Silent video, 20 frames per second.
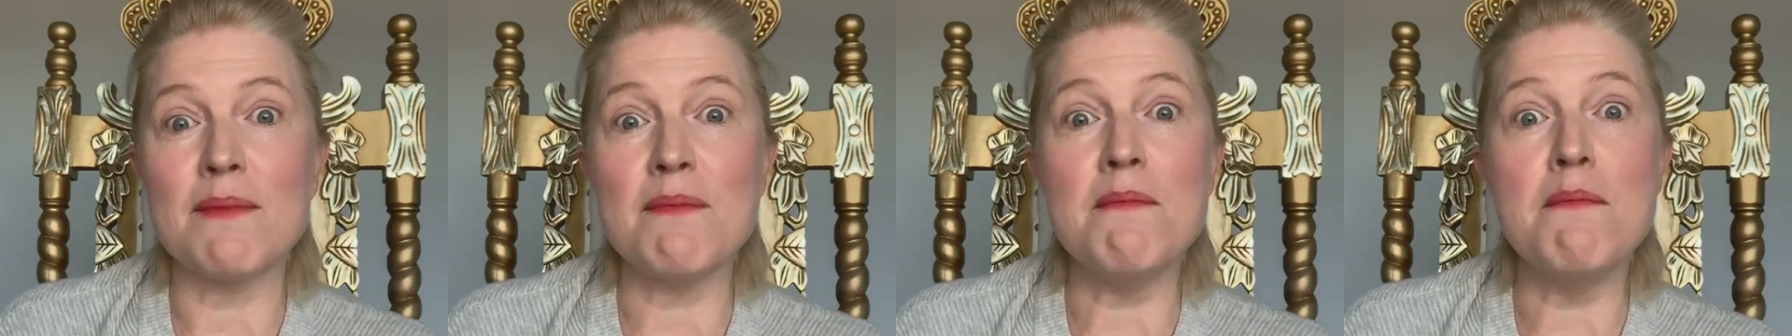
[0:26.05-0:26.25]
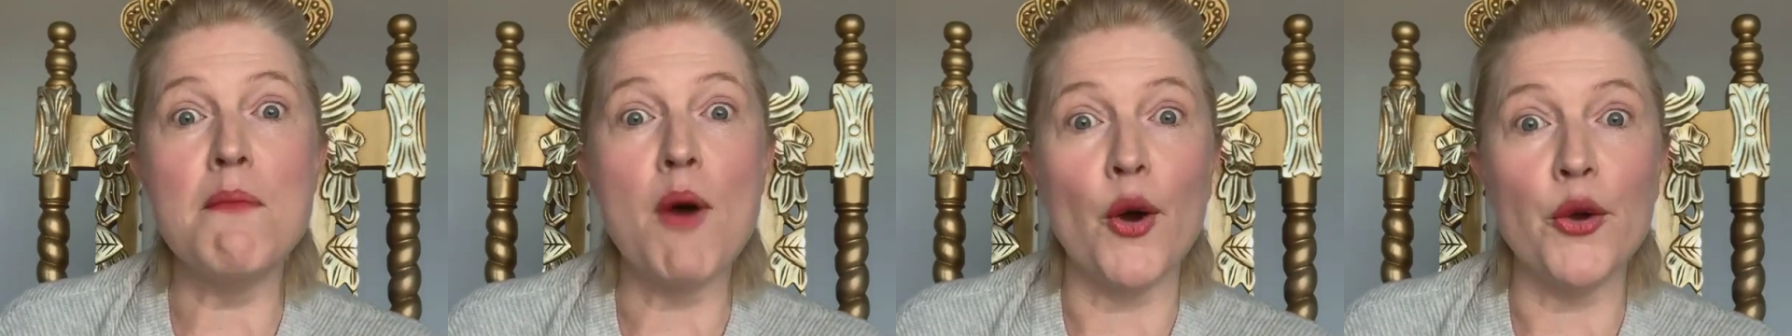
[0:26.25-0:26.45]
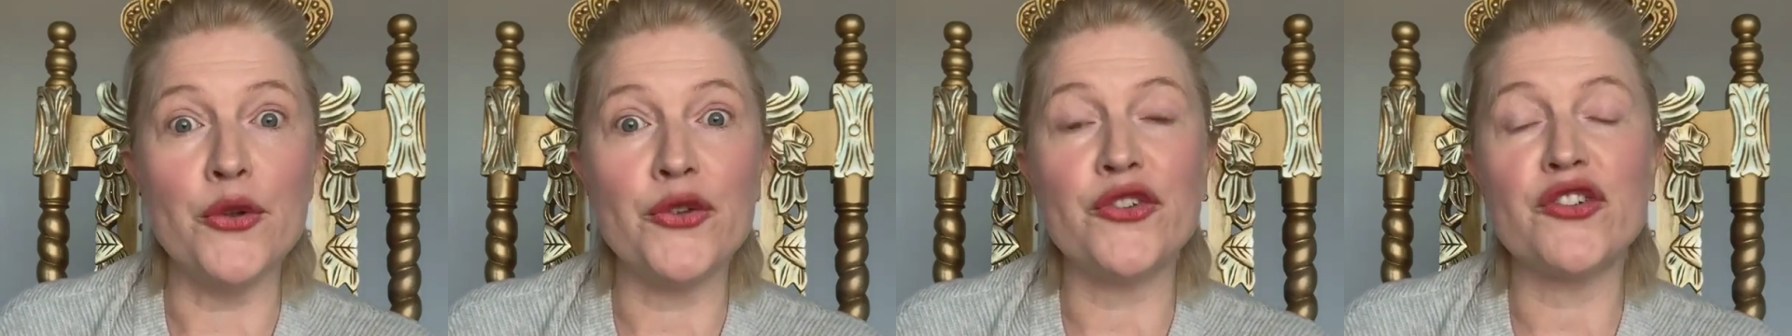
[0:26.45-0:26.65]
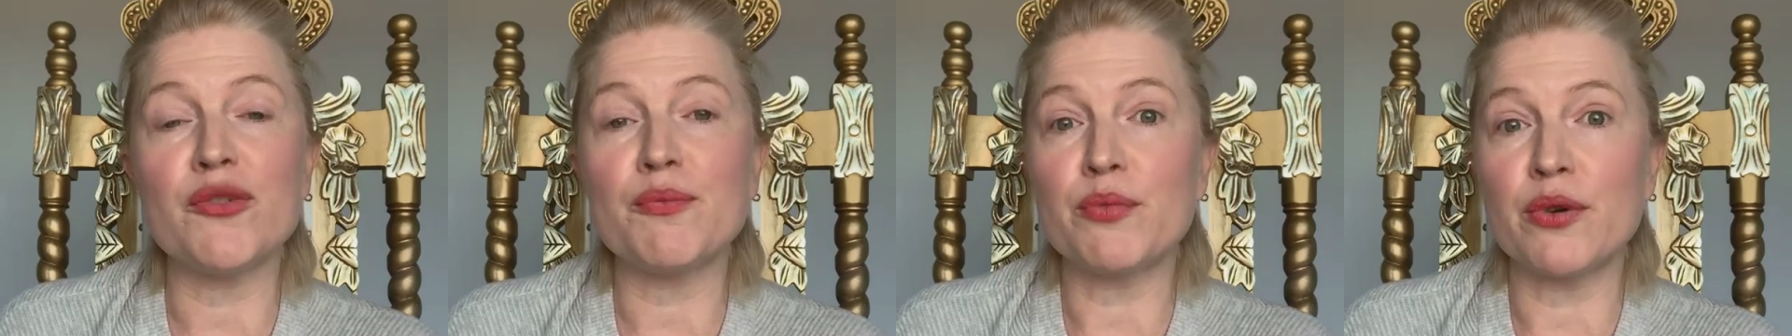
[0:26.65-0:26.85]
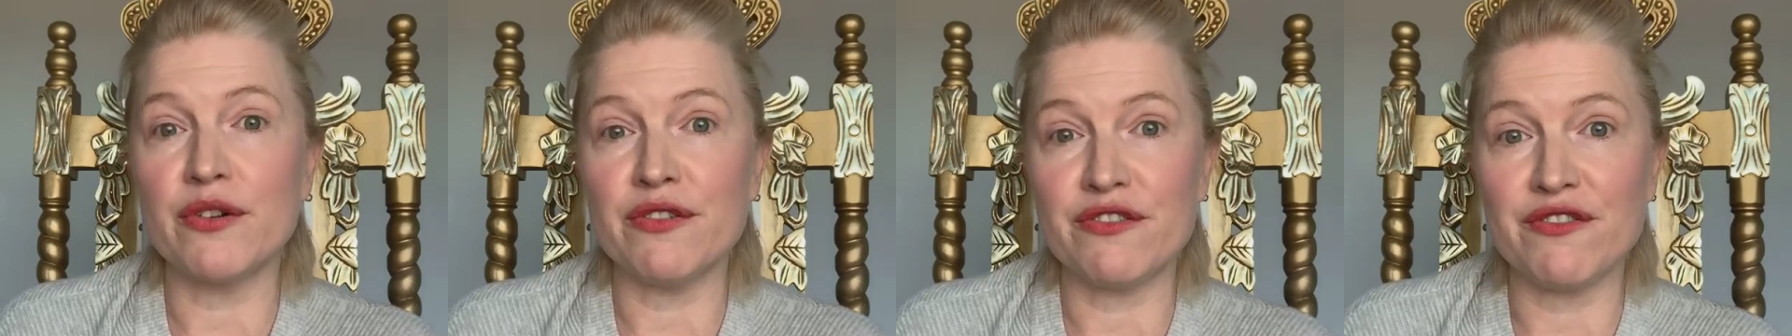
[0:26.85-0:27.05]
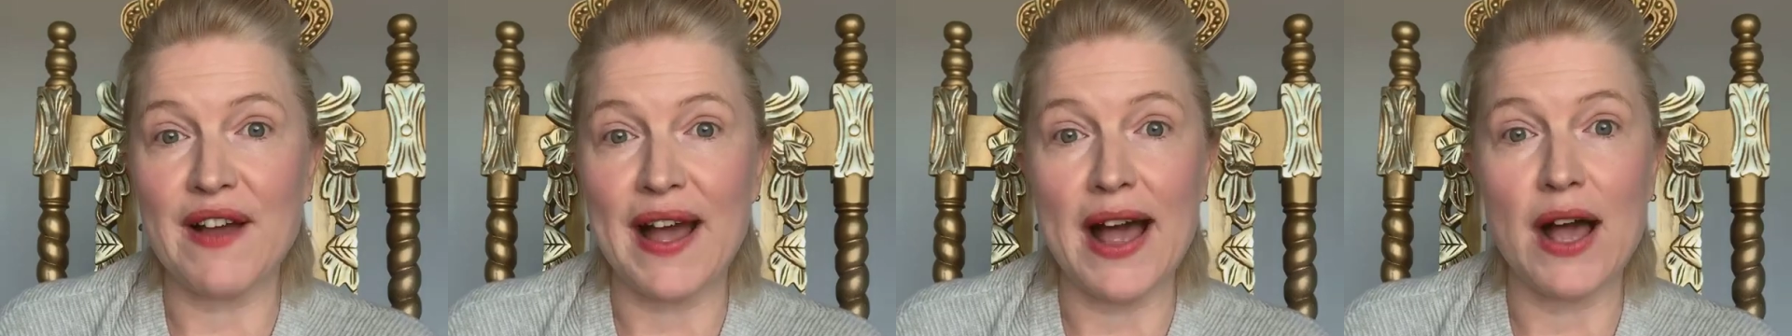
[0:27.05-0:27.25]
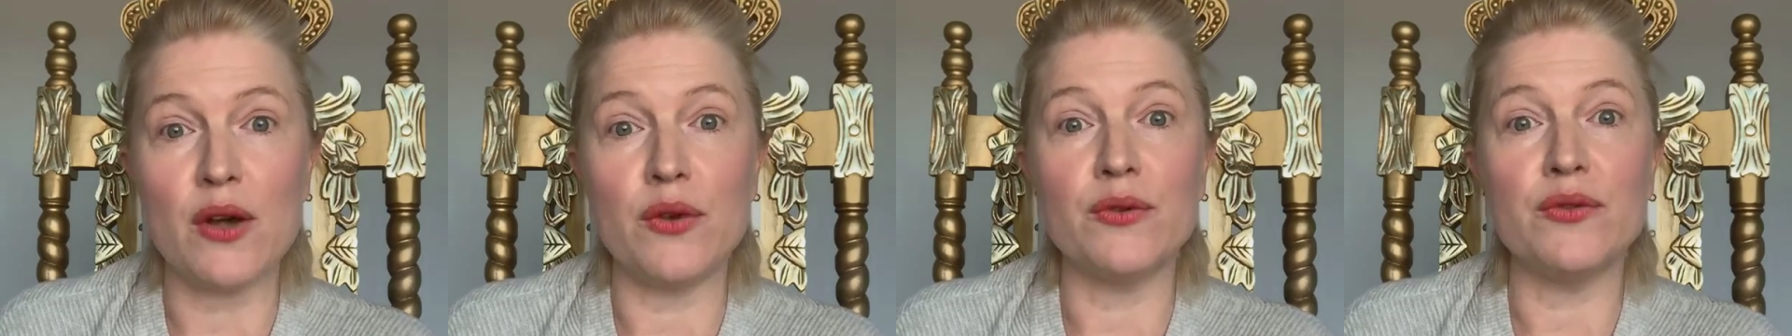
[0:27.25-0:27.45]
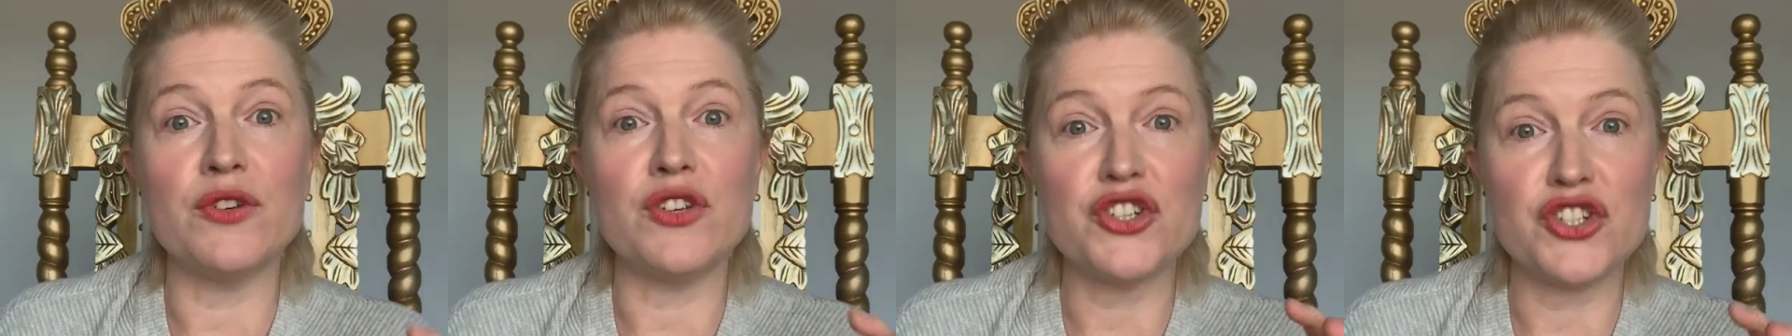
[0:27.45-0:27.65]
most
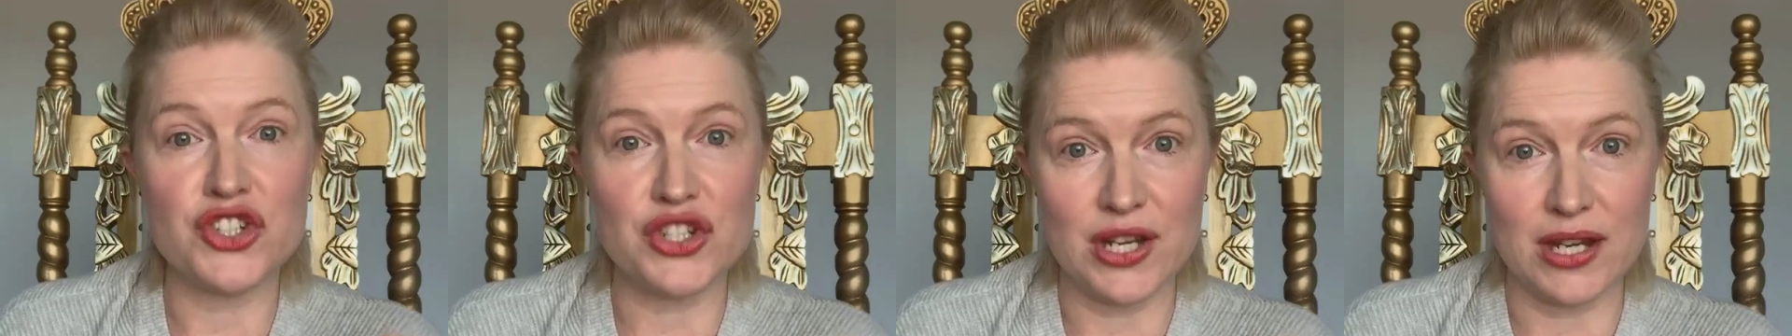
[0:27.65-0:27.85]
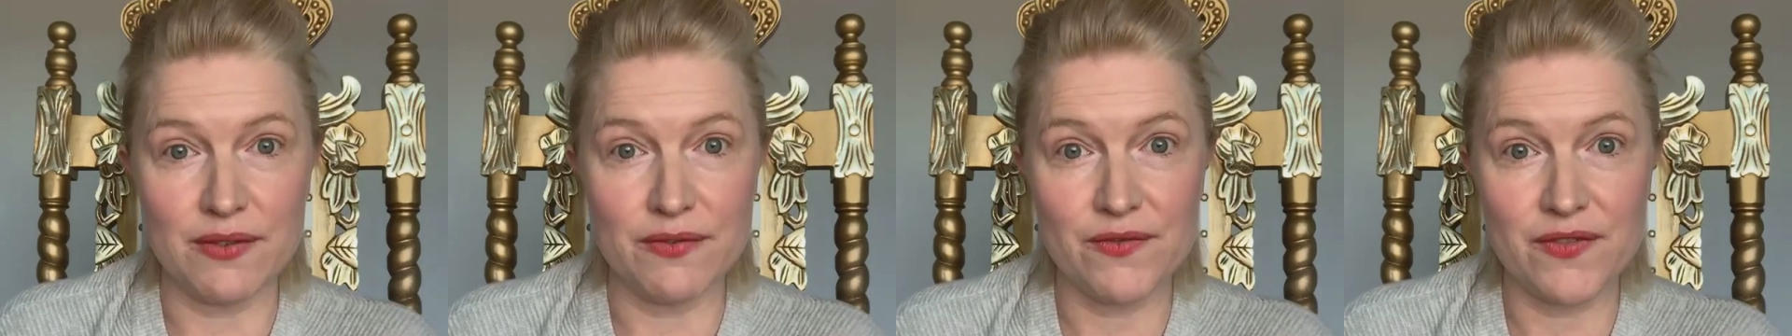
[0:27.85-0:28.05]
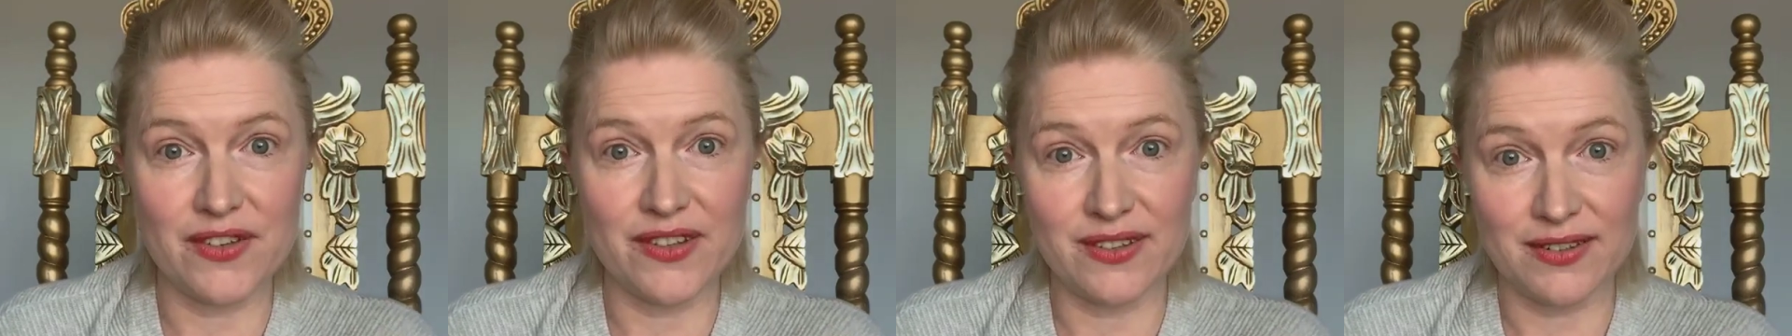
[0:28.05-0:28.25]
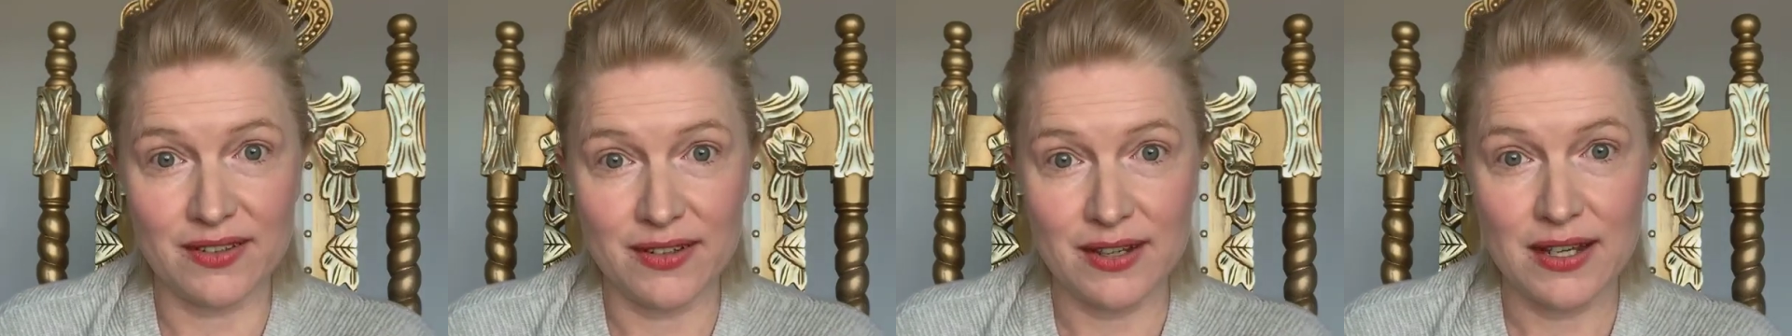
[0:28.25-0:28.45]
profound shifts